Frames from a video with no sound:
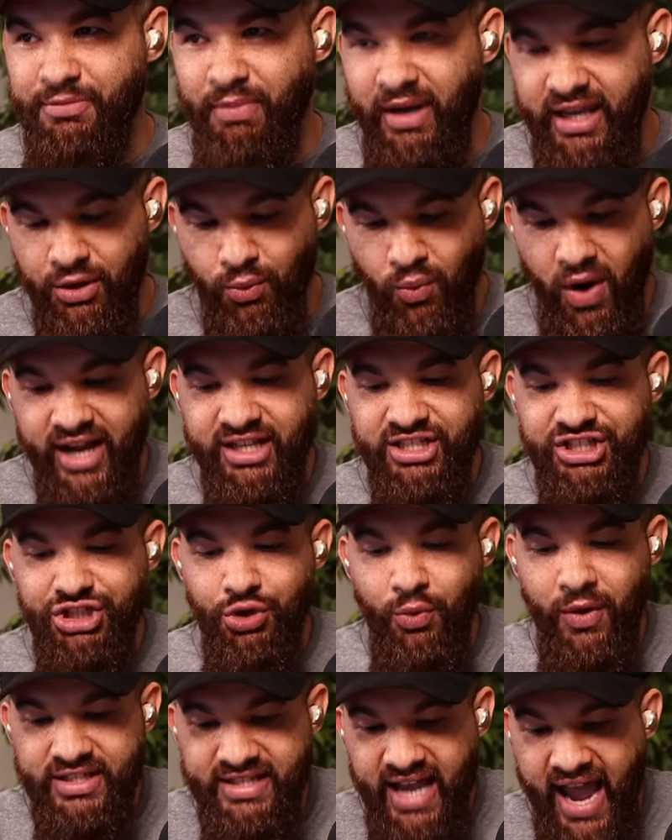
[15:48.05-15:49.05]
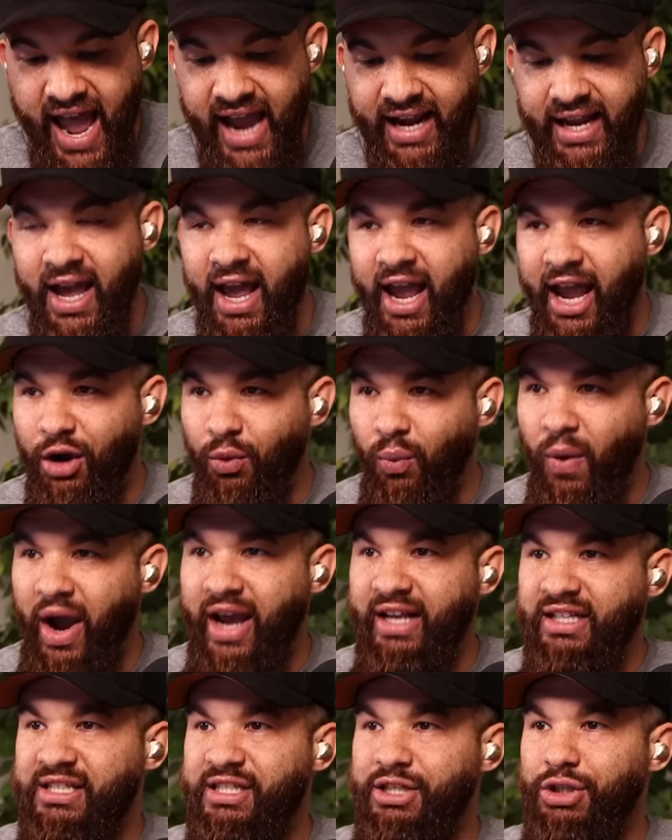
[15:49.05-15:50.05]
but he waits to attack and
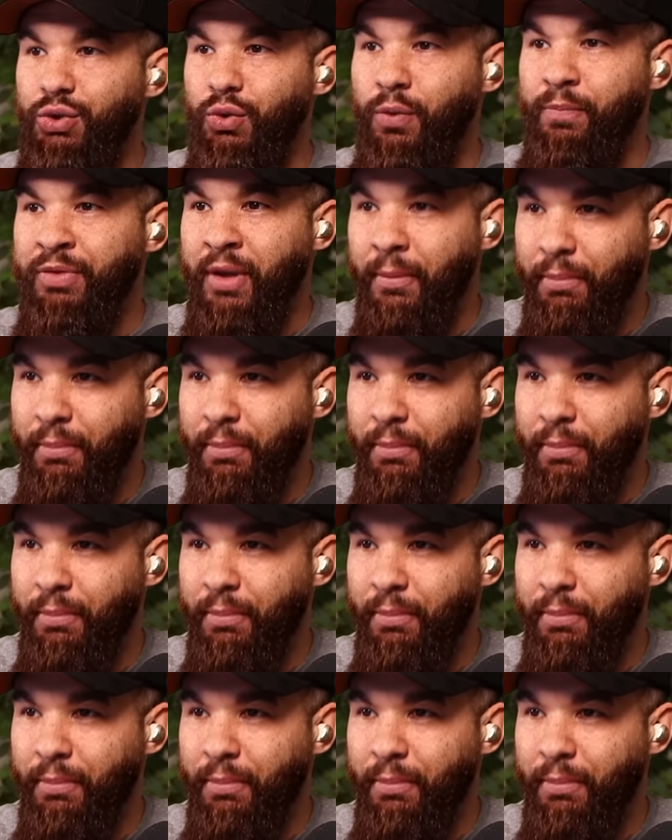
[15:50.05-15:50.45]
waits to